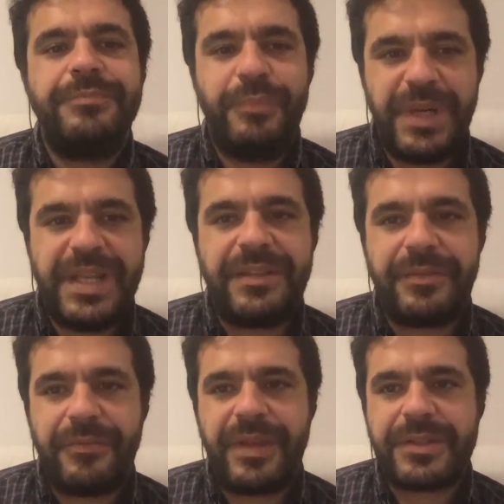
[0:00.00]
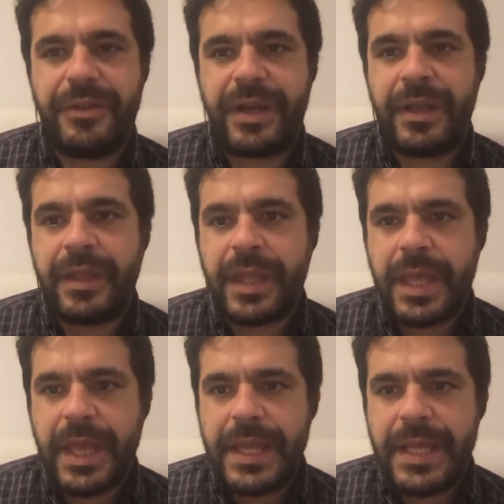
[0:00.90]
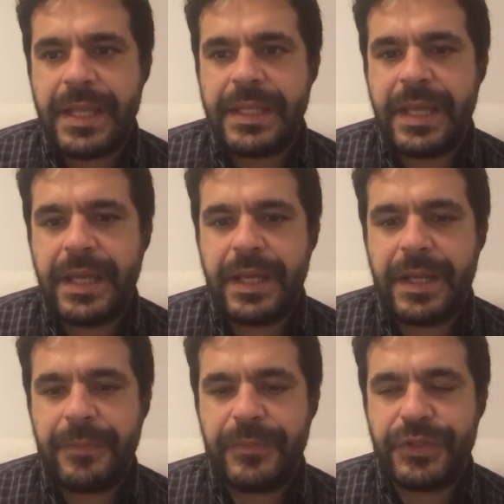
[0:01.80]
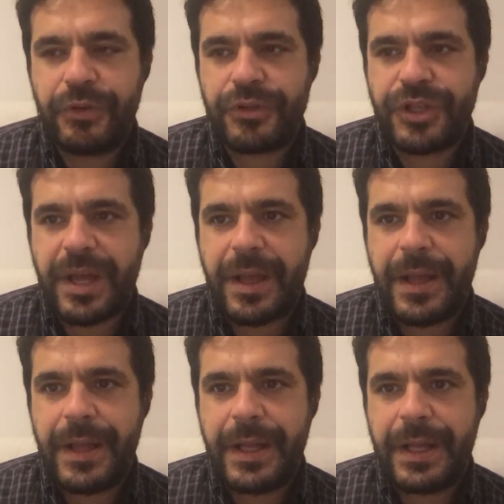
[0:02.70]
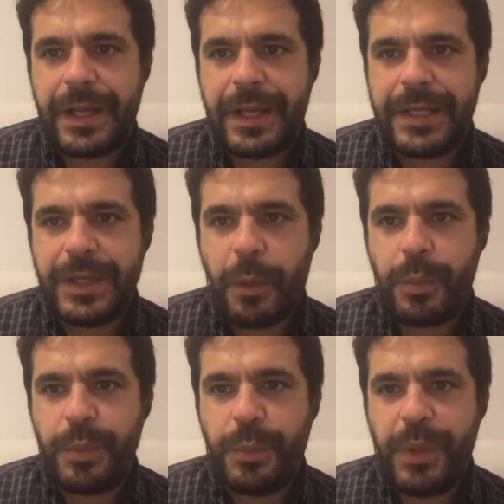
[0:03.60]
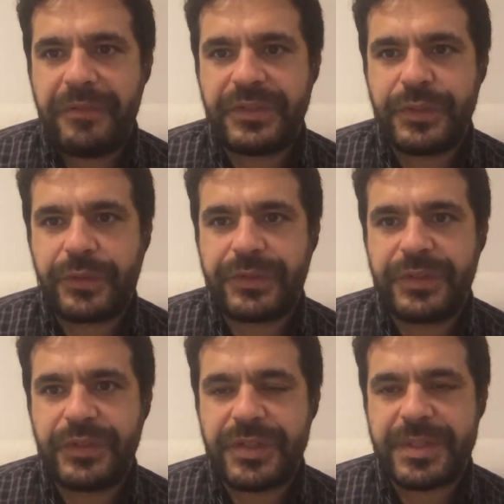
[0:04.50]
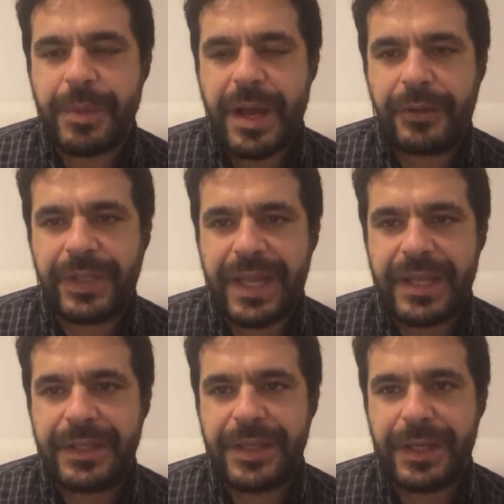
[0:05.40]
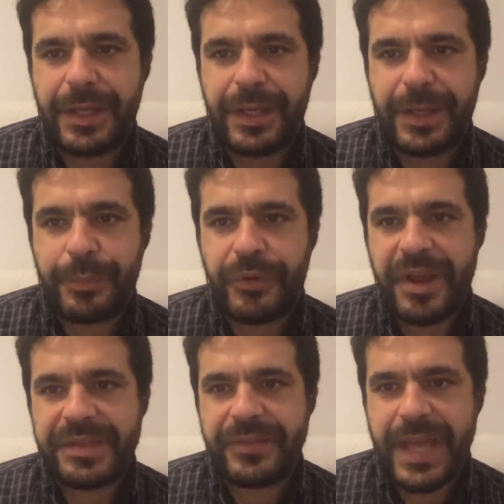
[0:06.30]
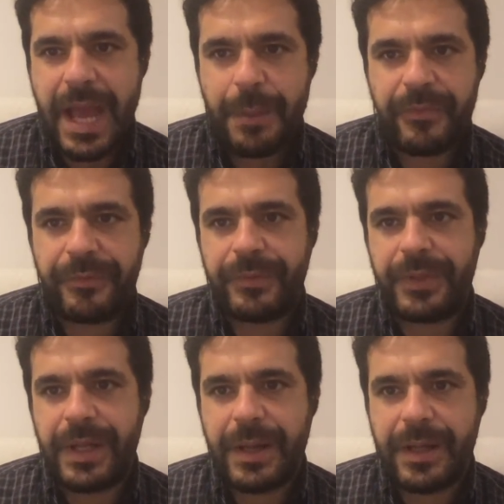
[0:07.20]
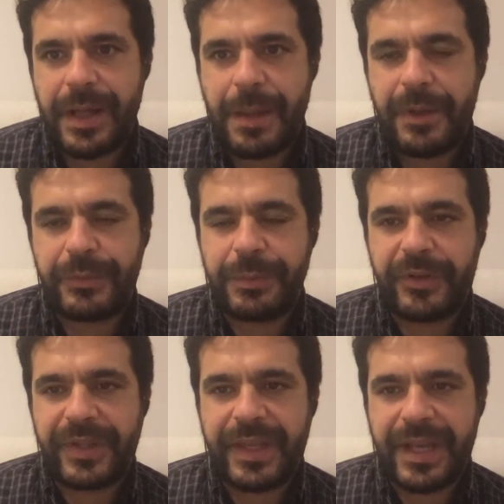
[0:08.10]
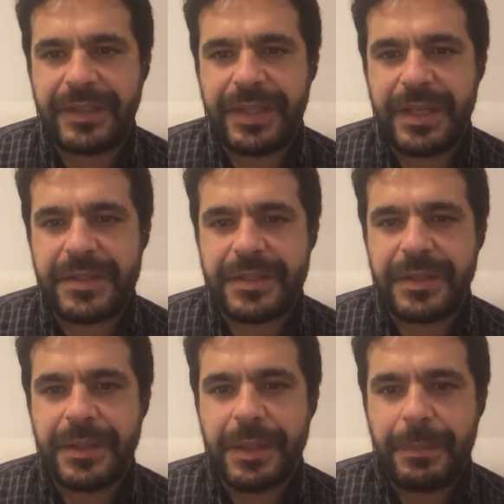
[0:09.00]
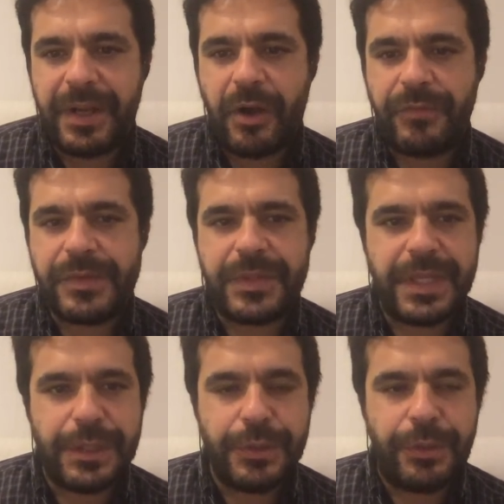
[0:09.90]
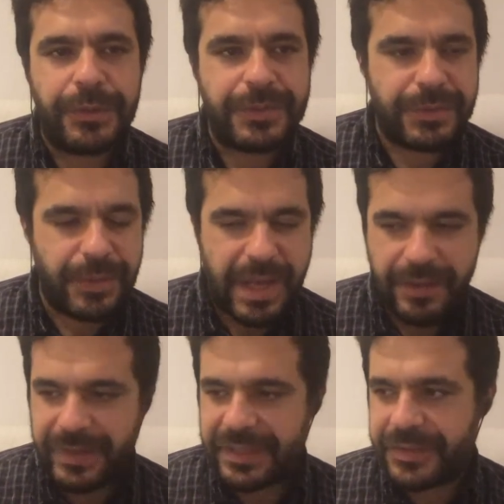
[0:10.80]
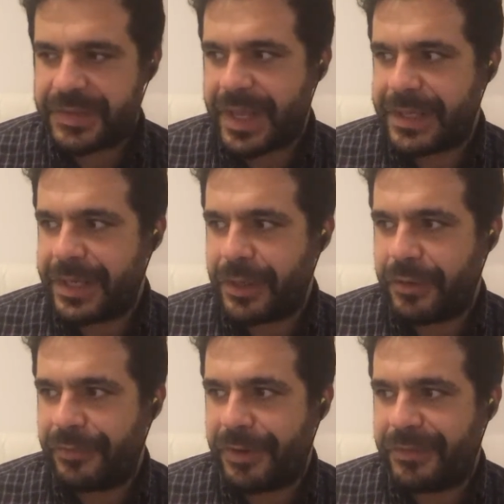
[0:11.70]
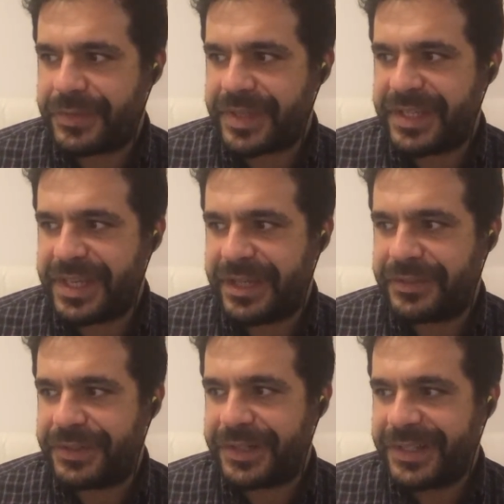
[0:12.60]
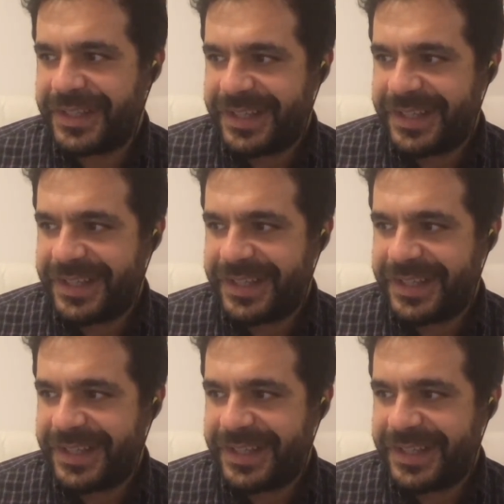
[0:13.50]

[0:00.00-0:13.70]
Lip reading: Brilliant. Thanks, Laura. Georgia, yeah, we have talked just about, again, the progressive camp, about Democratic candidates, but obviously you also have an understanding of say, the other